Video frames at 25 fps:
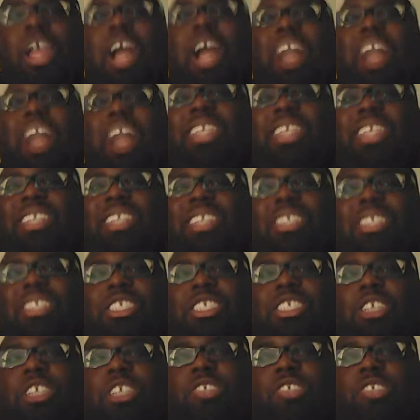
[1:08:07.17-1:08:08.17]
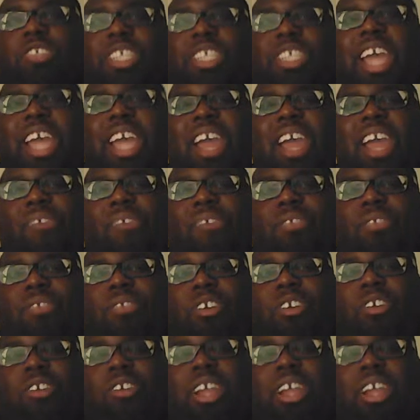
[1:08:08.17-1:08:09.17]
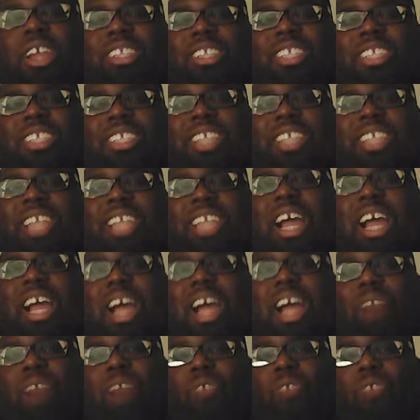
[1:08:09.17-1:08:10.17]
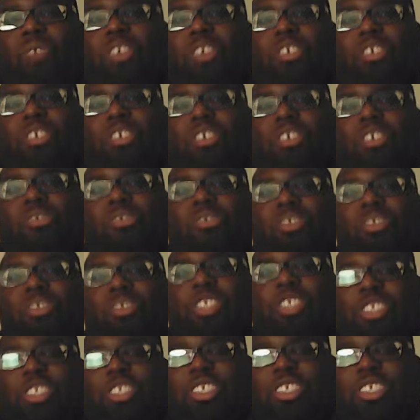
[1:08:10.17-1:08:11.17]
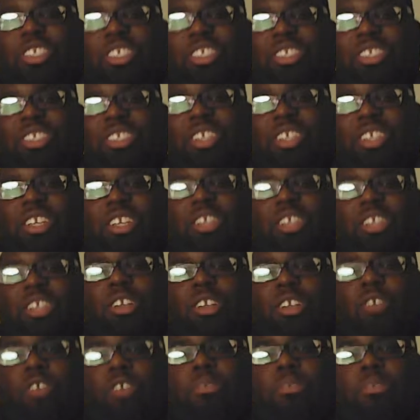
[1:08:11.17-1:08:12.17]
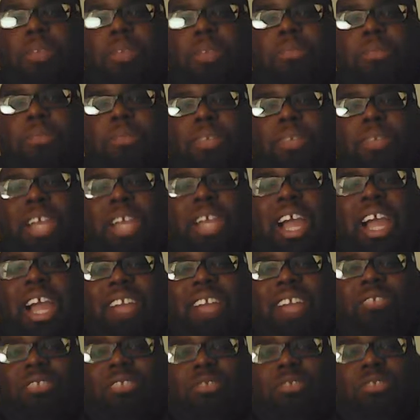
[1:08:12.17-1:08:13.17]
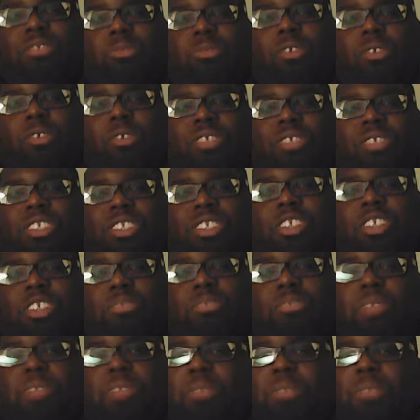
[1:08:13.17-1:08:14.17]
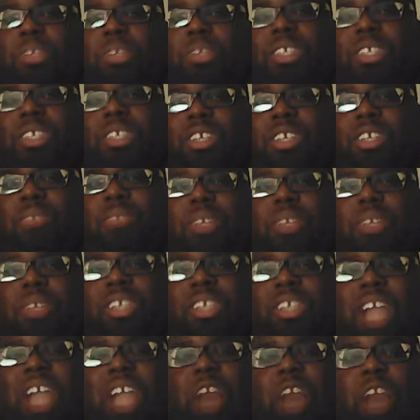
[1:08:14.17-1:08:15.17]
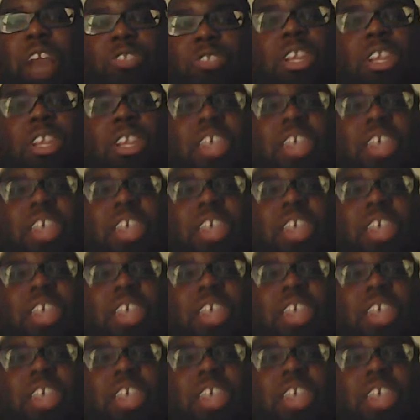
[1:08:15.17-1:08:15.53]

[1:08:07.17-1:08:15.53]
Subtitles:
I think the chief staff, though, at the same time, I wonder though if we should go with Bitme. I had to do some more research. Bitme could be a good option.